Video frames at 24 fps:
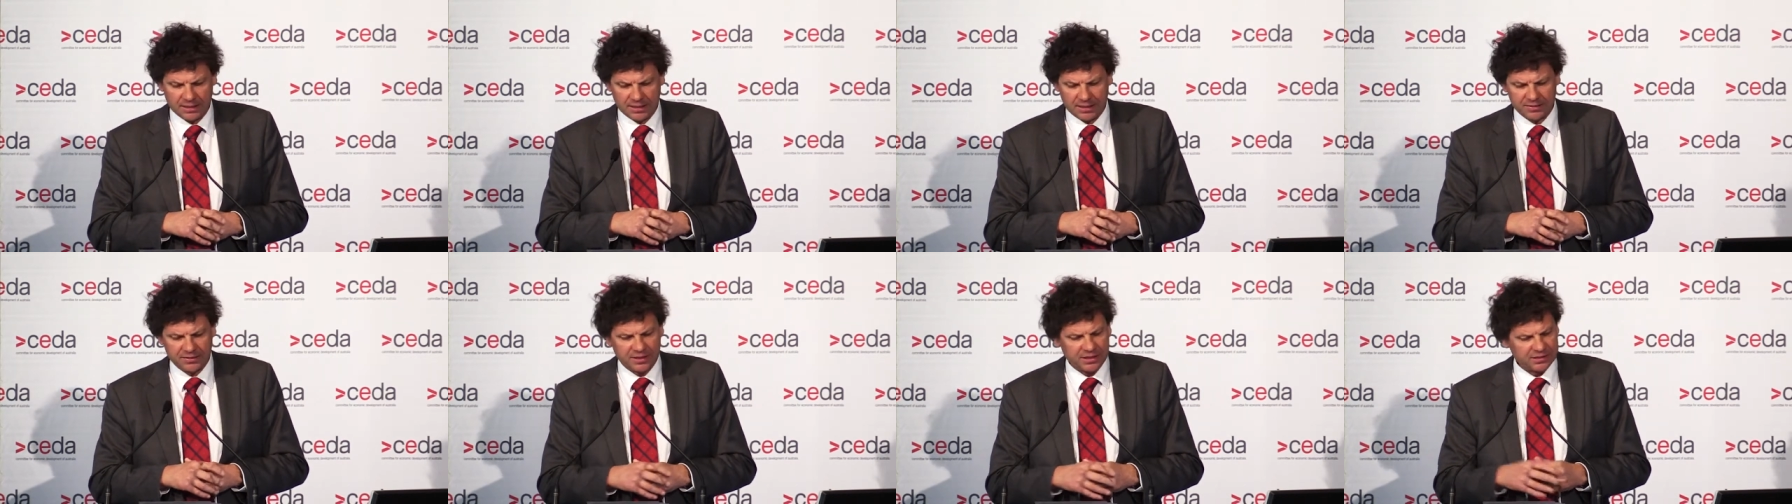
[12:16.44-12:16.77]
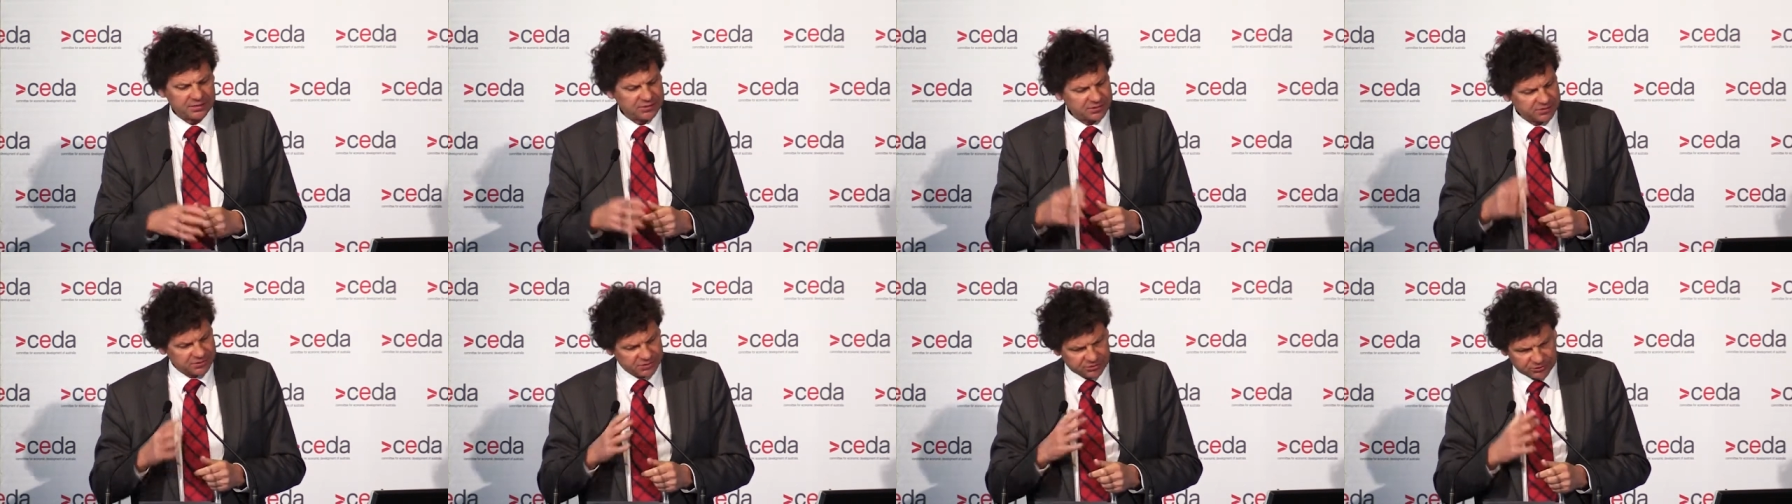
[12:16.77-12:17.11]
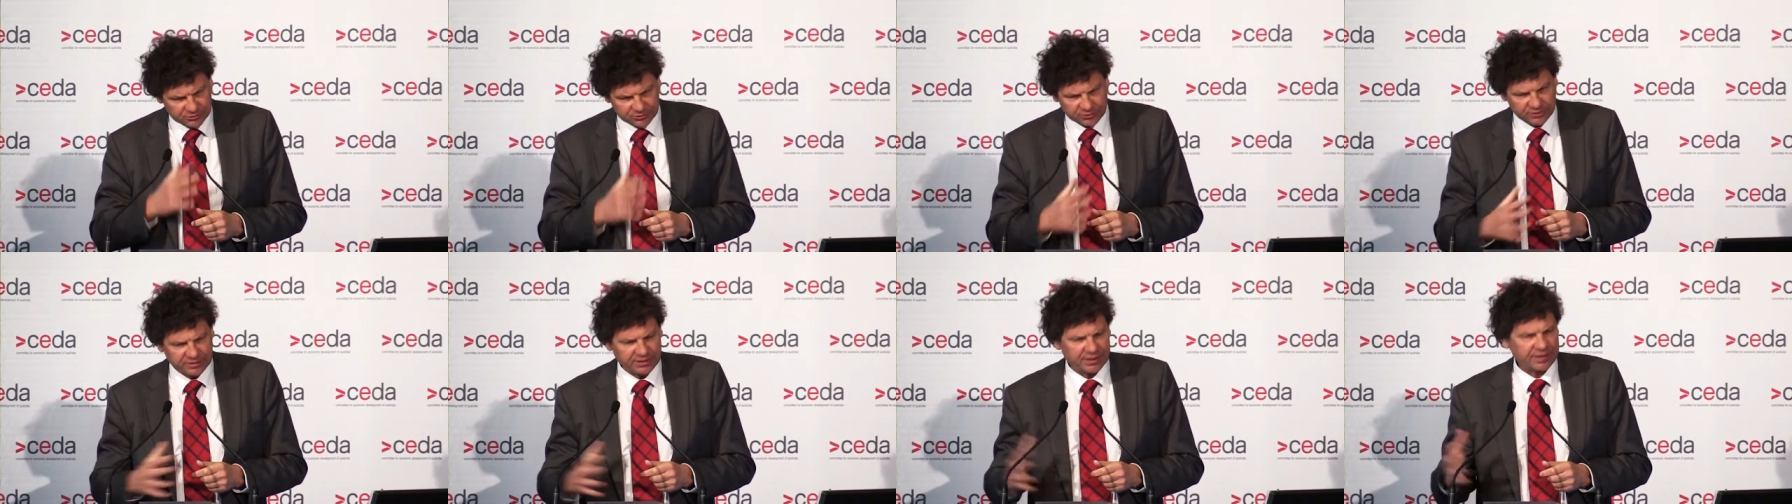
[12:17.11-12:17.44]
And they'd
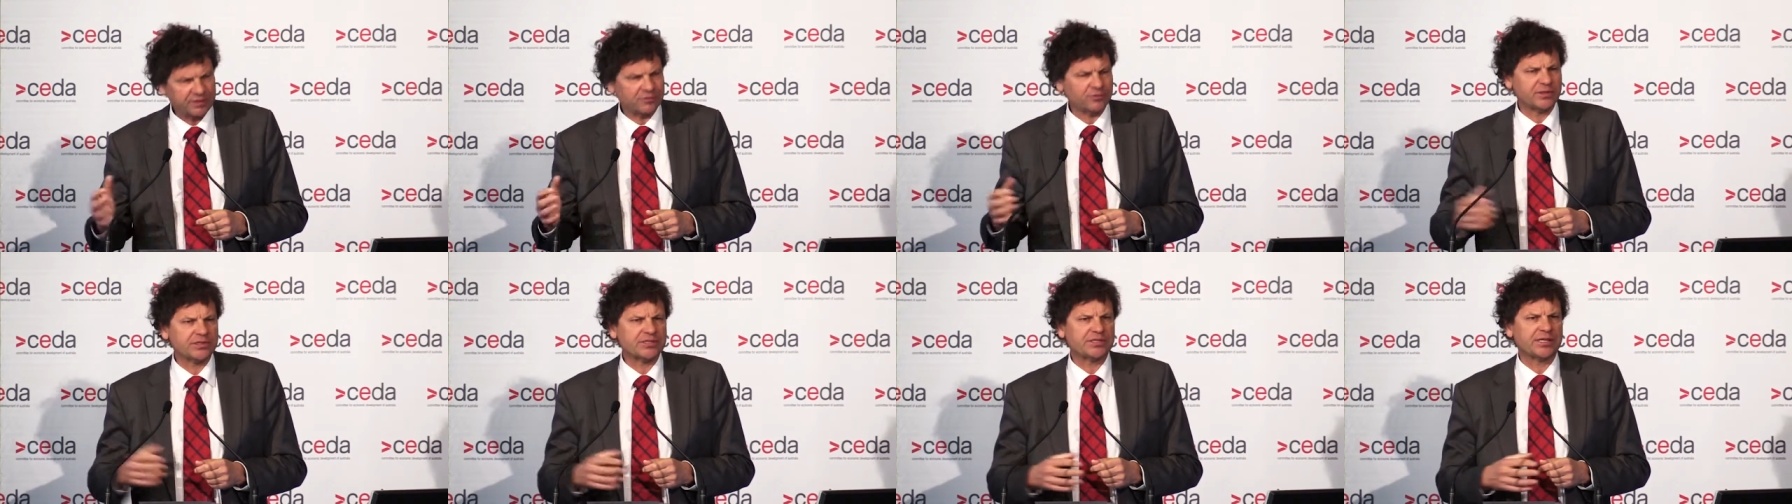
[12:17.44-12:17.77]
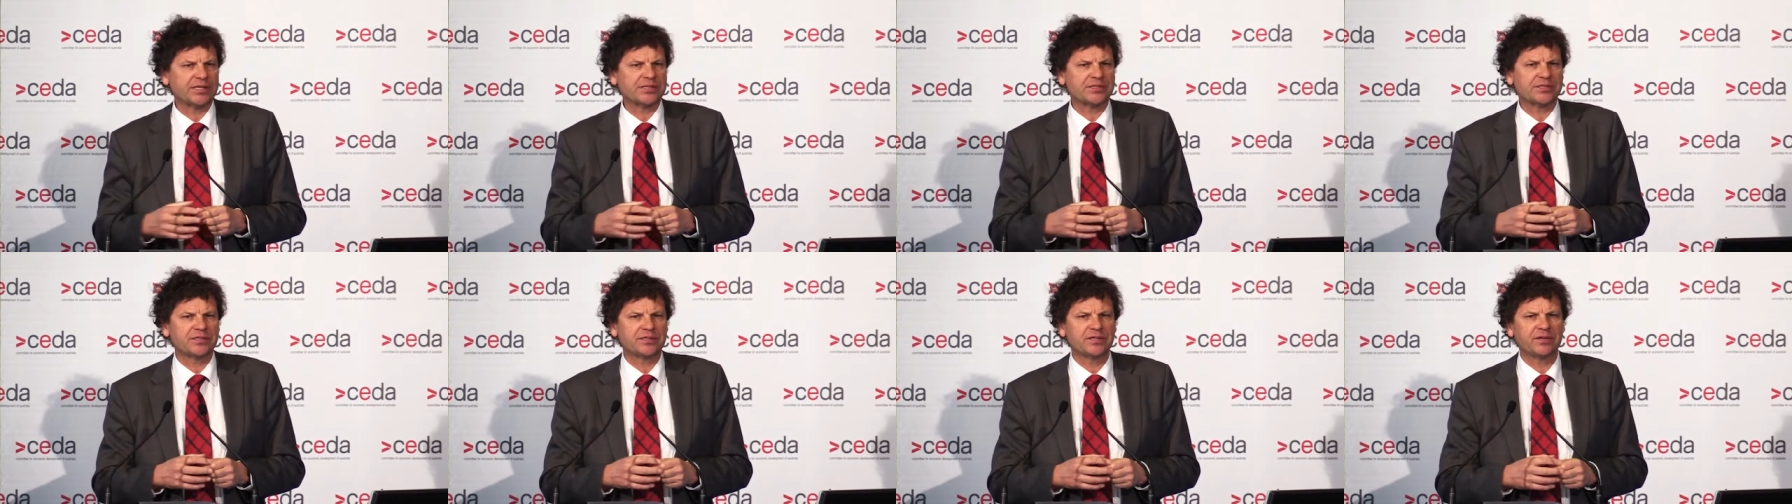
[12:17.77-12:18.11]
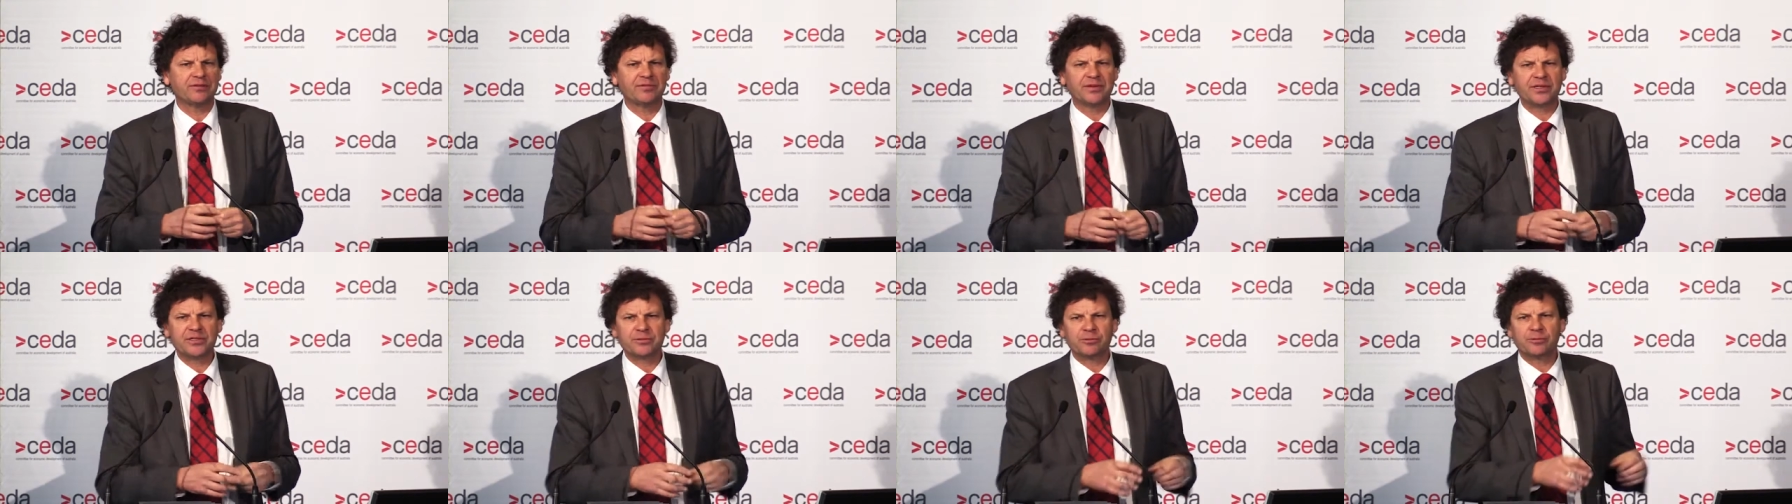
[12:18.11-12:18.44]
sorted out all the
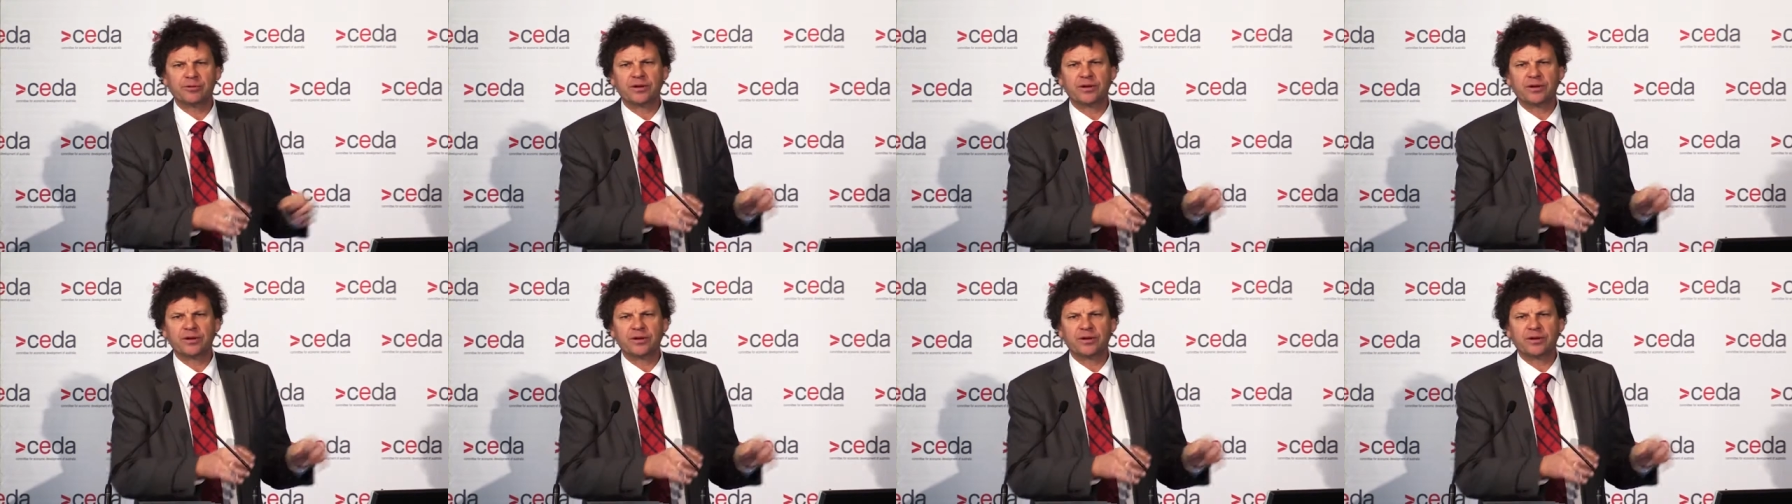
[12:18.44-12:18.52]
sensitivities.